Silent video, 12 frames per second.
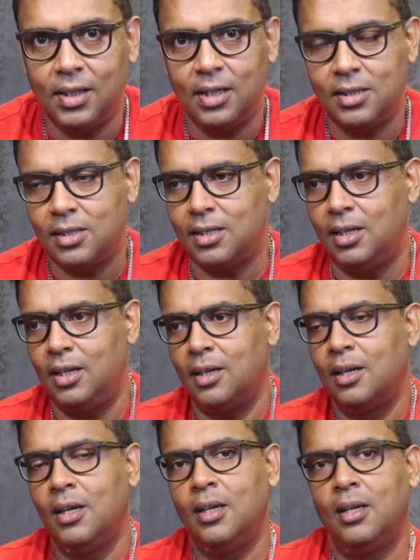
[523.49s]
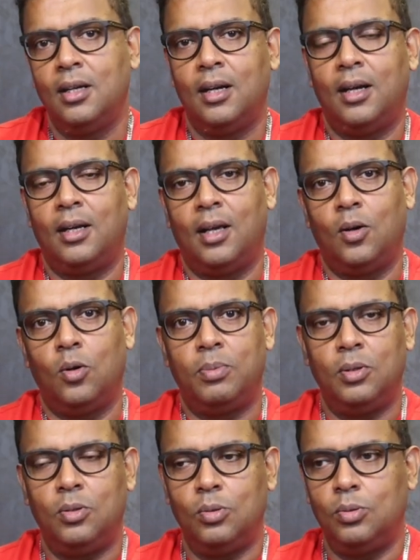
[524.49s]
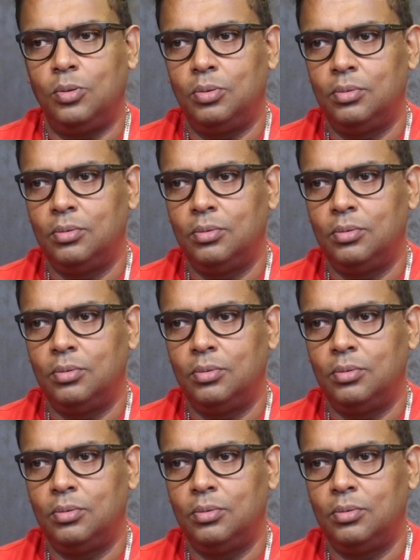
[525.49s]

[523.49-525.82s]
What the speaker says: entertaining, and I hope you do